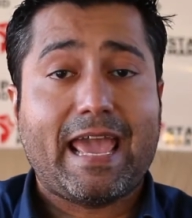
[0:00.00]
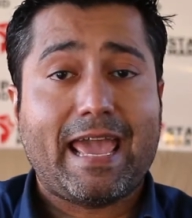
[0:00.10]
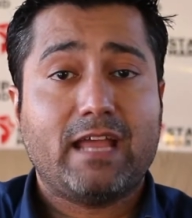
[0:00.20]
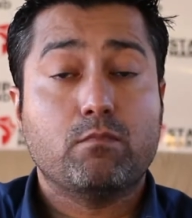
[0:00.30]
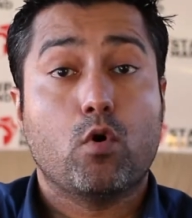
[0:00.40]

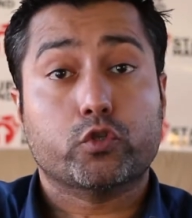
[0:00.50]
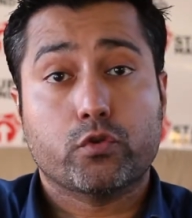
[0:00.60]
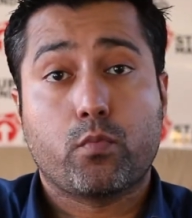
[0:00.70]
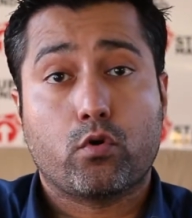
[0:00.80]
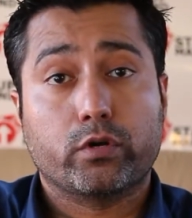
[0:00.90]
And
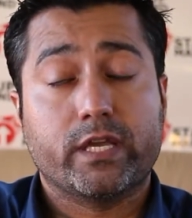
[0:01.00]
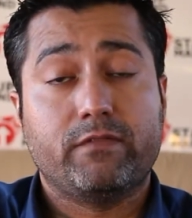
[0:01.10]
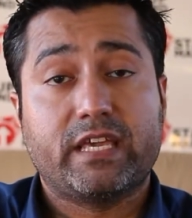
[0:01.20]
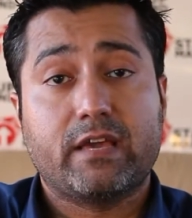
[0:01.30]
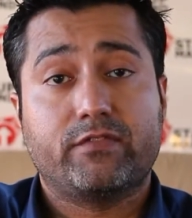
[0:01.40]
most importantly,
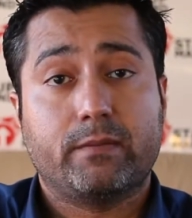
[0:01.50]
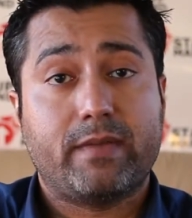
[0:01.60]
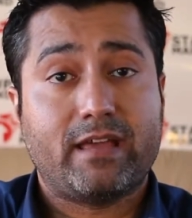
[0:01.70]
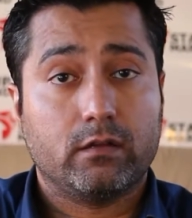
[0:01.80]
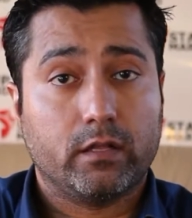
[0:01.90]
we give
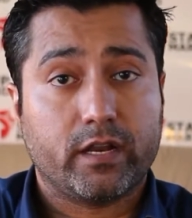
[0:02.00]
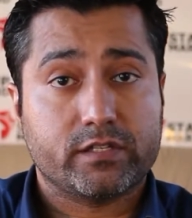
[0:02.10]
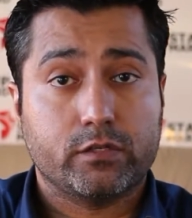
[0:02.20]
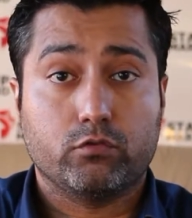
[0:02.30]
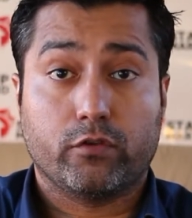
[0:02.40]
them
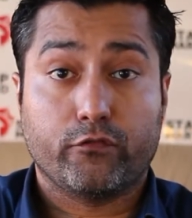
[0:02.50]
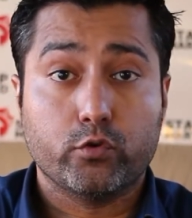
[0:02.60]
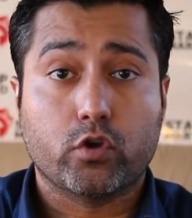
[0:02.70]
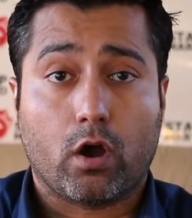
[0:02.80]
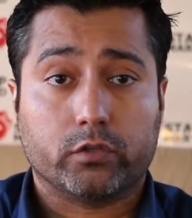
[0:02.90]
analytics into their
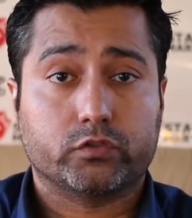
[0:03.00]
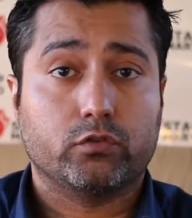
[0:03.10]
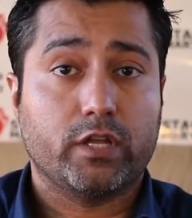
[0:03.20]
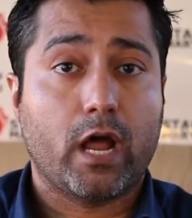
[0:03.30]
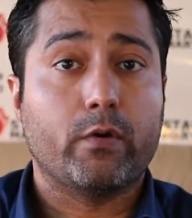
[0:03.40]
food costs.
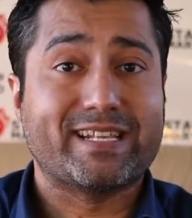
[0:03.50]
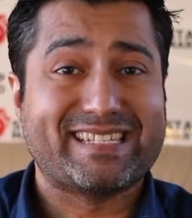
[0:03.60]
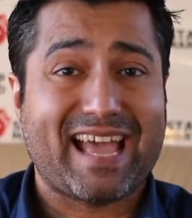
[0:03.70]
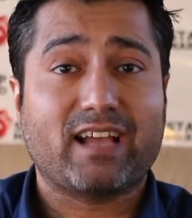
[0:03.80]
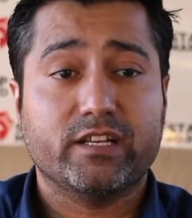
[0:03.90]
So they now
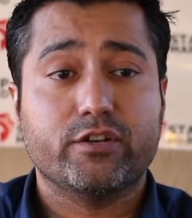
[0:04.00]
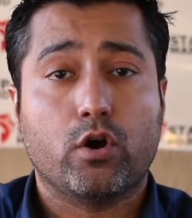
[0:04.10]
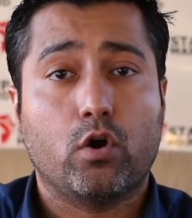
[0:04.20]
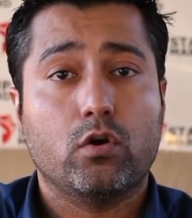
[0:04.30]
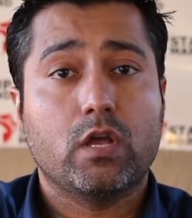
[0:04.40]
exactly
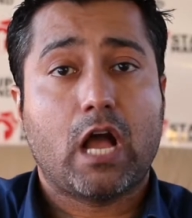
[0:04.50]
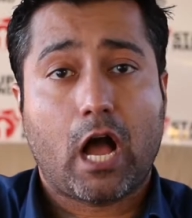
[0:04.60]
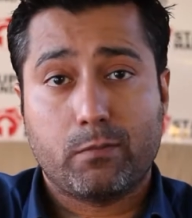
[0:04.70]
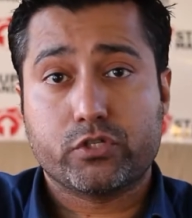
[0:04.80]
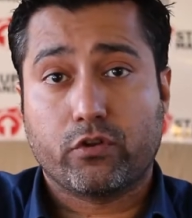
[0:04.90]
know
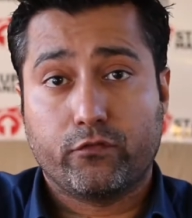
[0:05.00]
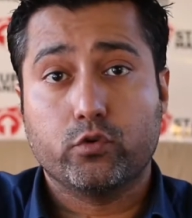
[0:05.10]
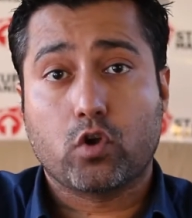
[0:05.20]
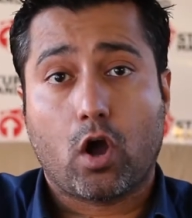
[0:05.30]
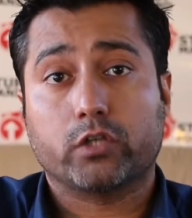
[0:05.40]
how much their
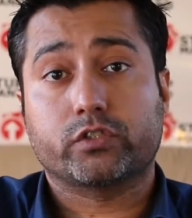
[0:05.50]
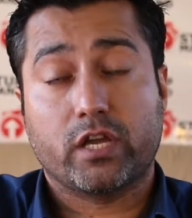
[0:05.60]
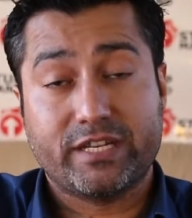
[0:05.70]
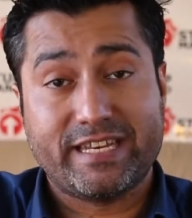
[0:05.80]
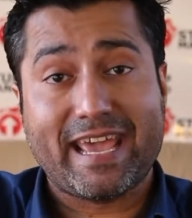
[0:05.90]
food
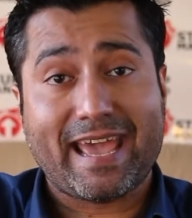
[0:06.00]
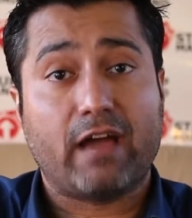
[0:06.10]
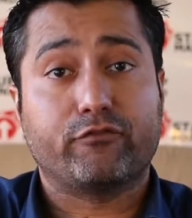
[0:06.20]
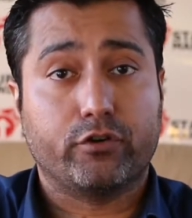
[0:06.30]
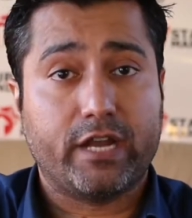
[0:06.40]
cost day
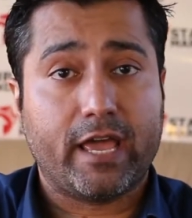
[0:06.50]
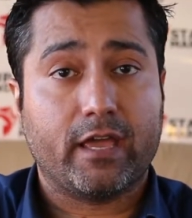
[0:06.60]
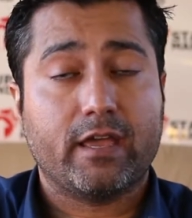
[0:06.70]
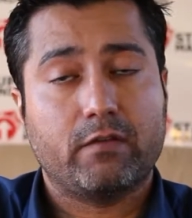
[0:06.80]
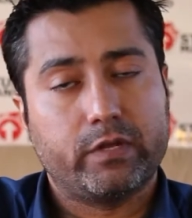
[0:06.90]
after
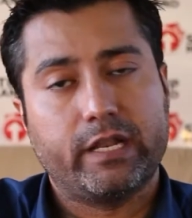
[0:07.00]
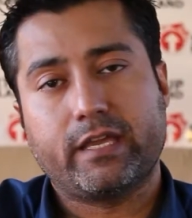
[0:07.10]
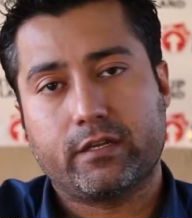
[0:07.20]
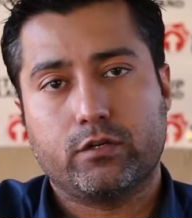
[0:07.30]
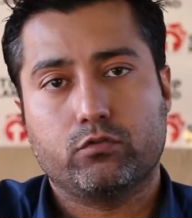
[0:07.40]
day. And we
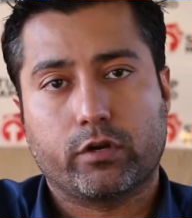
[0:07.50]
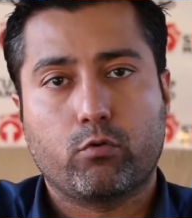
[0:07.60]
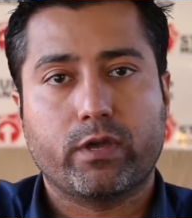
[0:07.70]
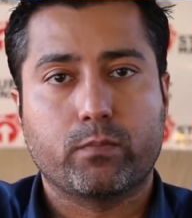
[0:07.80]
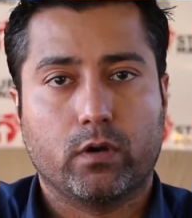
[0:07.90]
link it into their
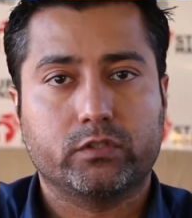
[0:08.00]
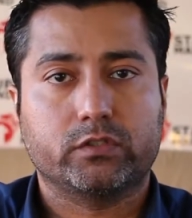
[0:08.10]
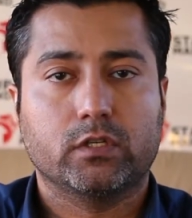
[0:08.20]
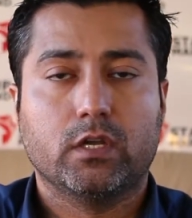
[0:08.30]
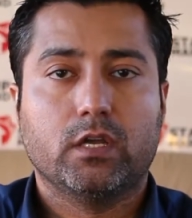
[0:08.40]

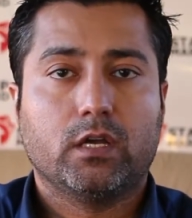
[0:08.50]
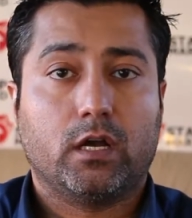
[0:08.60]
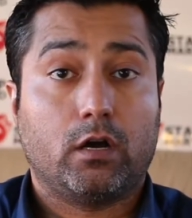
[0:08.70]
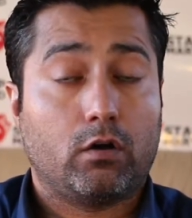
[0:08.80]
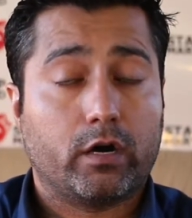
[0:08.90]
QuickBooks
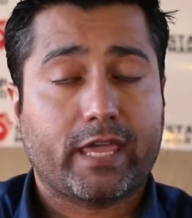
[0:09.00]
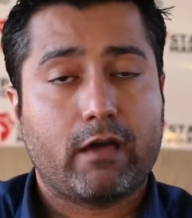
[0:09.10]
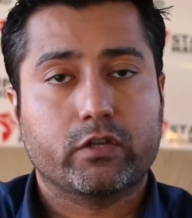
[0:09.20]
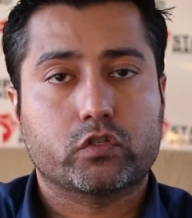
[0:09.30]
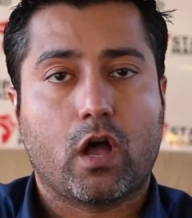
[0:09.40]
uh, or
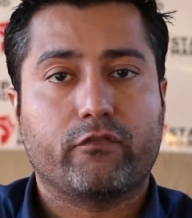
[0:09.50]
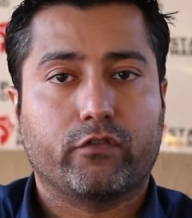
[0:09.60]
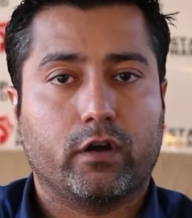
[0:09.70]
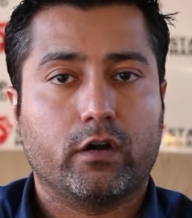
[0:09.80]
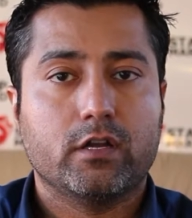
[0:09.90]
accounting
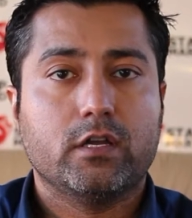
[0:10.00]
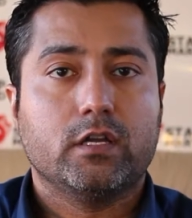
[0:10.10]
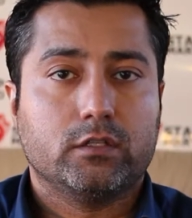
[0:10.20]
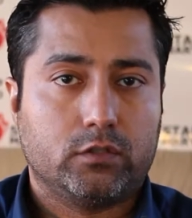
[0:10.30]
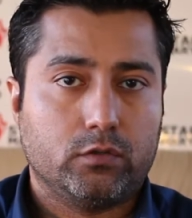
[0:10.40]
software
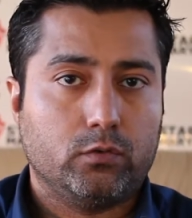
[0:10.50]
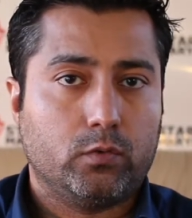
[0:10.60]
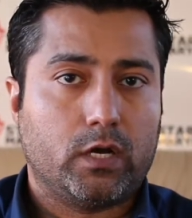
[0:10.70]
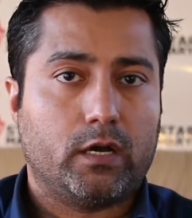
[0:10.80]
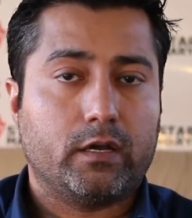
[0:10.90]

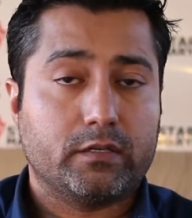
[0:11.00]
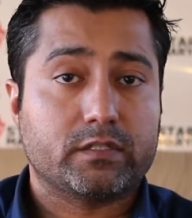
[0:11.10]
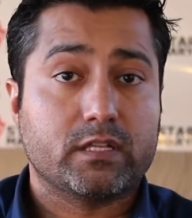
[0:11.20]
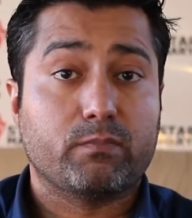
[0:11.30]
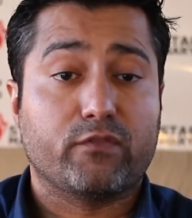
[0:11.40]
to uh,
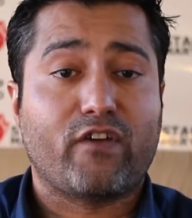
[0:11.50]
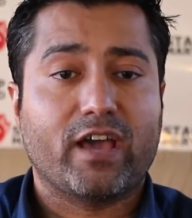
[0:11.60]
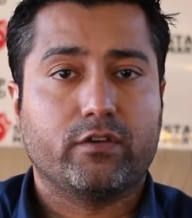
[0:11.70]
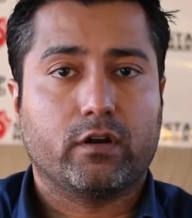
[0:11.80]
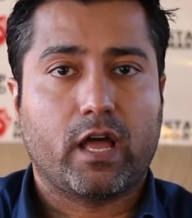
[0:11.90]

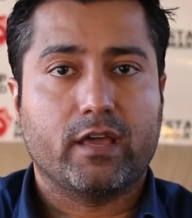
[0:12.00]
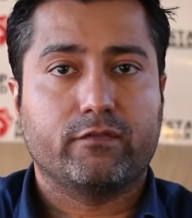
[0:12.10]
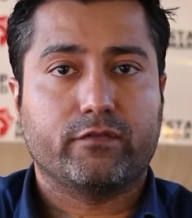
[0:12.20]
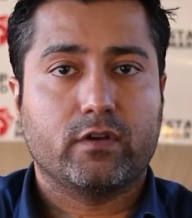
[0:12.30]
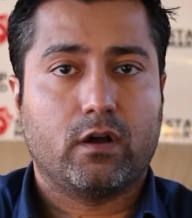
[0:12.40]
simplify their
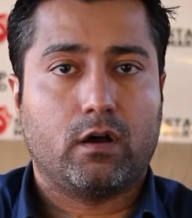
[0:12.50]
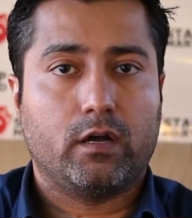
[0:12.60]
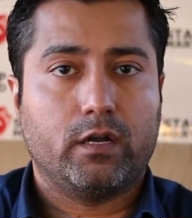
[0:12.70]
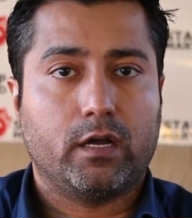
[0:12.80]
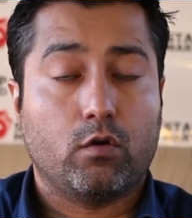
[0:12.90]
life
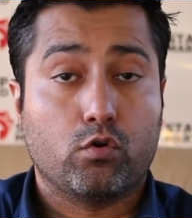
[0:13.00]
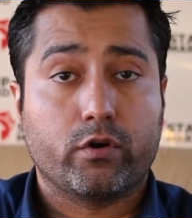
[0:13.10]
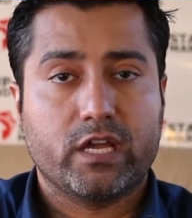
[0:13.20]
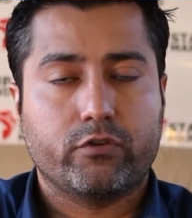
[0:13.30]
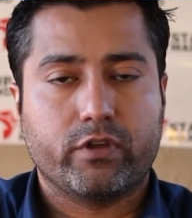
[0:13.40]
on uh,
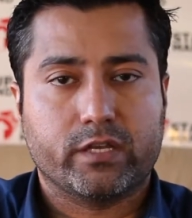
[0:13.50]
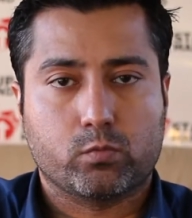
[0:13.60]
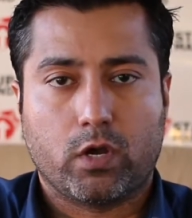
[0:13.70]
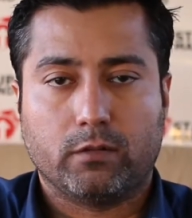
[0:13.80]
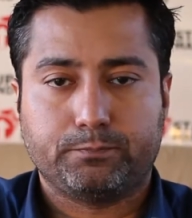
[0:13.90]
order entry
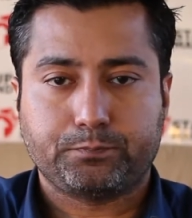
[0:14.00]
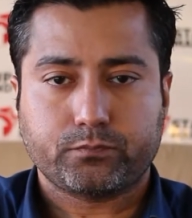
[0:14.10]
as well.